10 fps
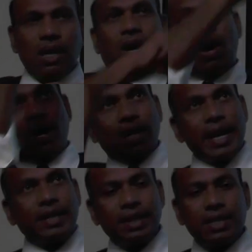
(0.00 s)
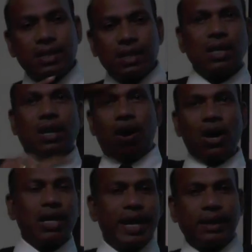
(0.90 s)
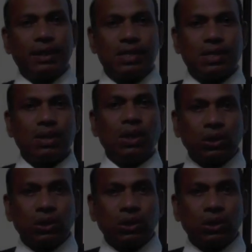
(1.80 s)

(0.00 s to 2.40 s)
or like this, or like this.